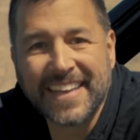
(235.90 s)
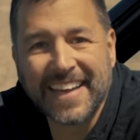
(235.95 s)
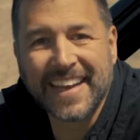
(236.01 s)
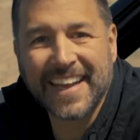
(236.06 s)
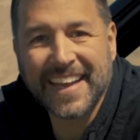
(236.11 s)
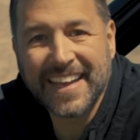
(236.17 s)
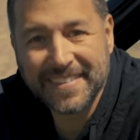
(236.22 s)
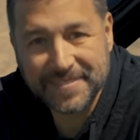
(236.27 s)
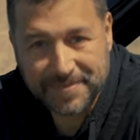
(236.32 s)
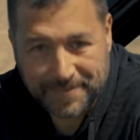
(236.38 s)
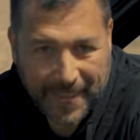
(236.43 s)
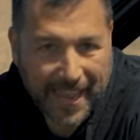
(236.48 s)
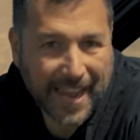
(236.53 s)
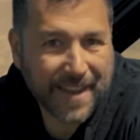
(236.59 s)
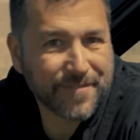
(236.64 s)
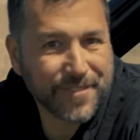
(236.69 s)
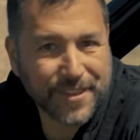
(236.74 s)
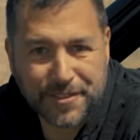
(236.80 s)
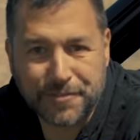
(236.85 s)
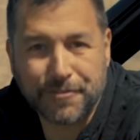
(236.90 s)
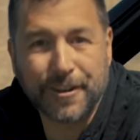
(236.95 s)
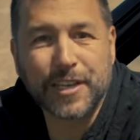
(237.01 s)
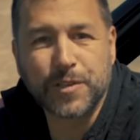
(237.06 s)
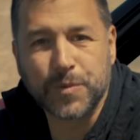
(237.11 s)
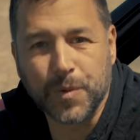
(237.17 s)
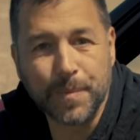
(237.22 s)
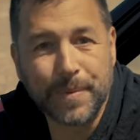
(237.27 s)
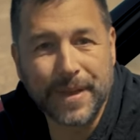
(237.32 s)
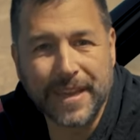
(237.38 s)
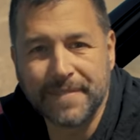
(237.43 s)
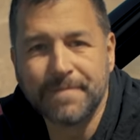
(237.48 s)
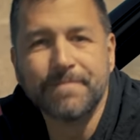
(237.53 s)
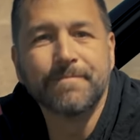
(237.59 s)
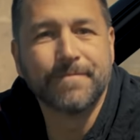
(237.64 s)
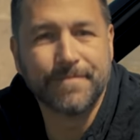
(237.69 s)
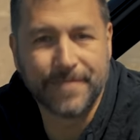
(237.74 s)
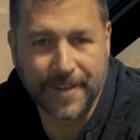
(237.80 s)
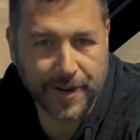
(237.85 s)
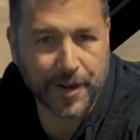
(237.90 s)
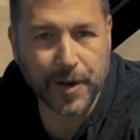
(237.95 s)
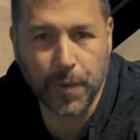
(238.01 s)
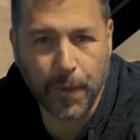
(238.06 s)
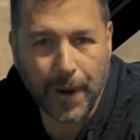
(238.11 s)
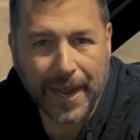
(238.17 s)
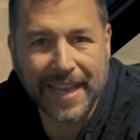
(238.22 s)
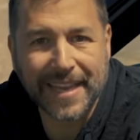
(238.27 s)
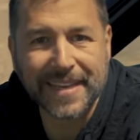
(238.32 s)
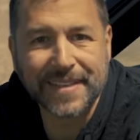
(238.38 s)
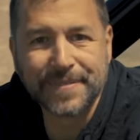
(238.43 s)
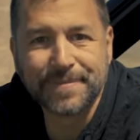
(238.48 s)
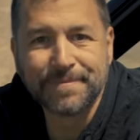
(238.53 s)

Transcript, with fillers: uh, half this race will be very quiet.